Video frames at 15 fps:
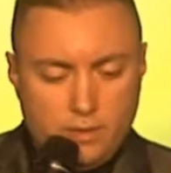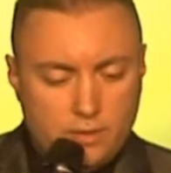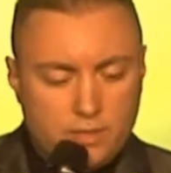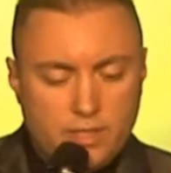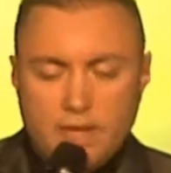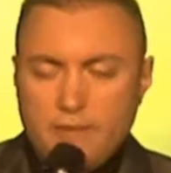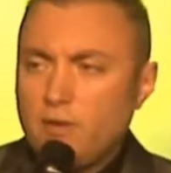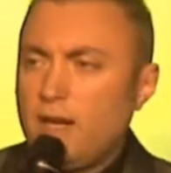
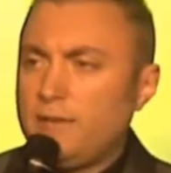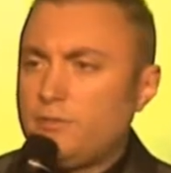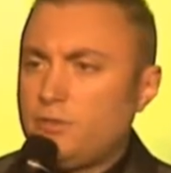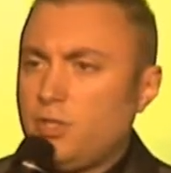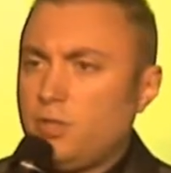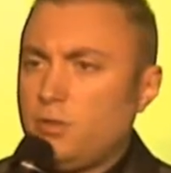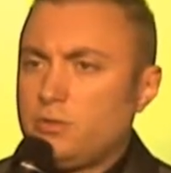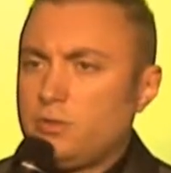never left
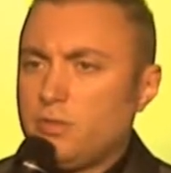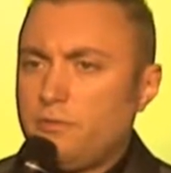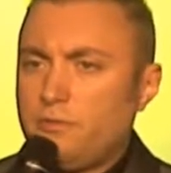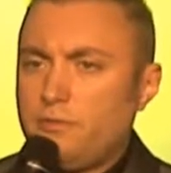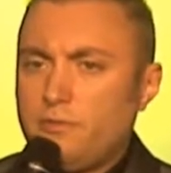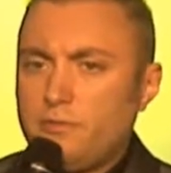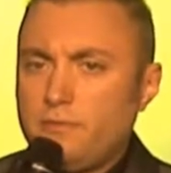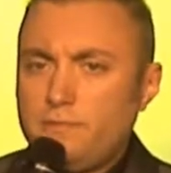Joseph.
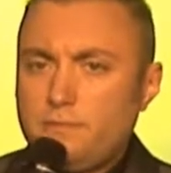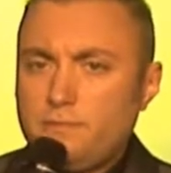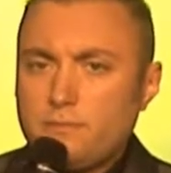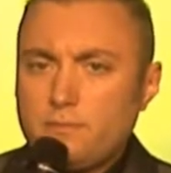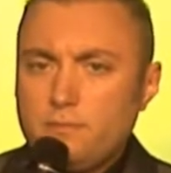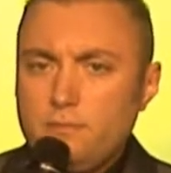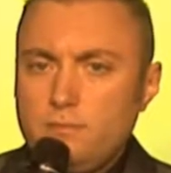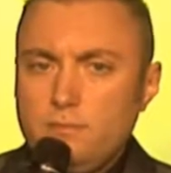Amen.
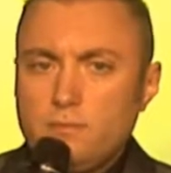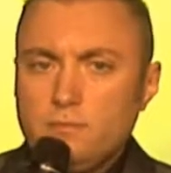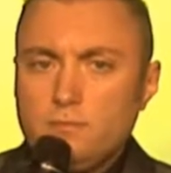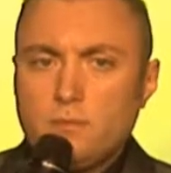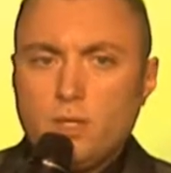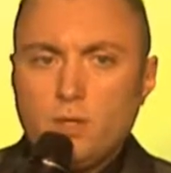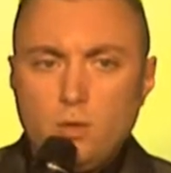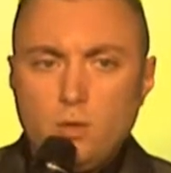
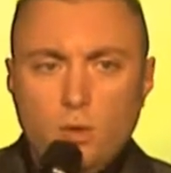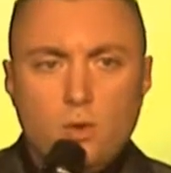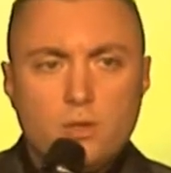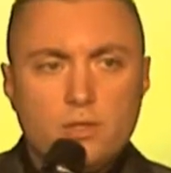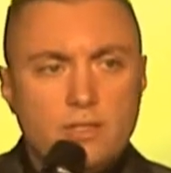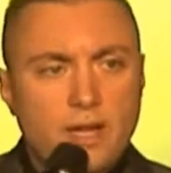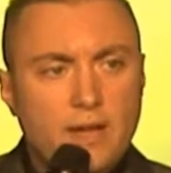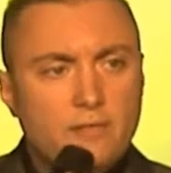The
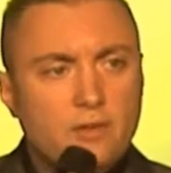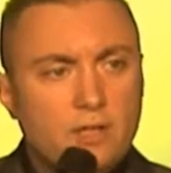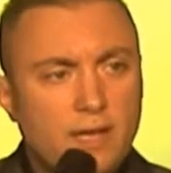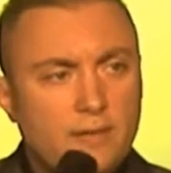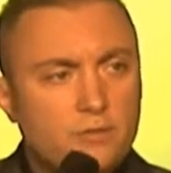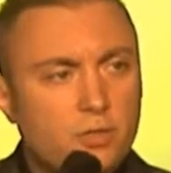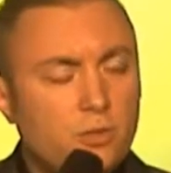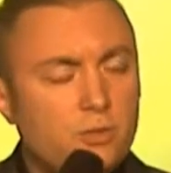Lord never
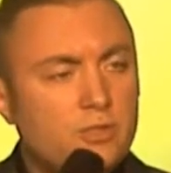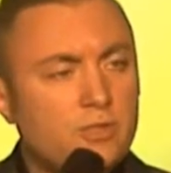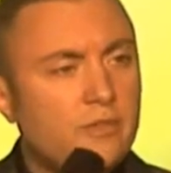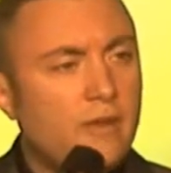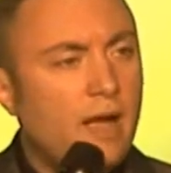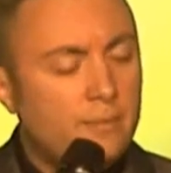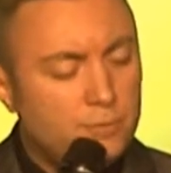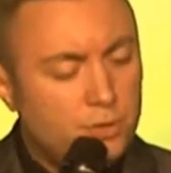left Joseph.
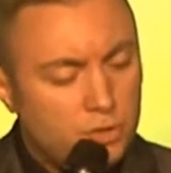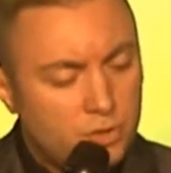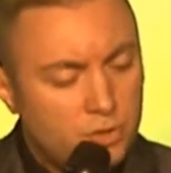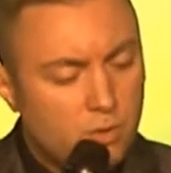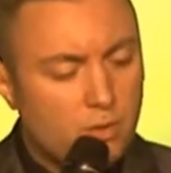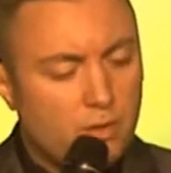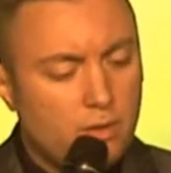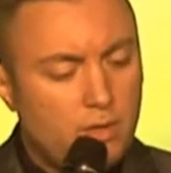I'm
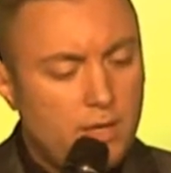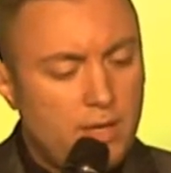sure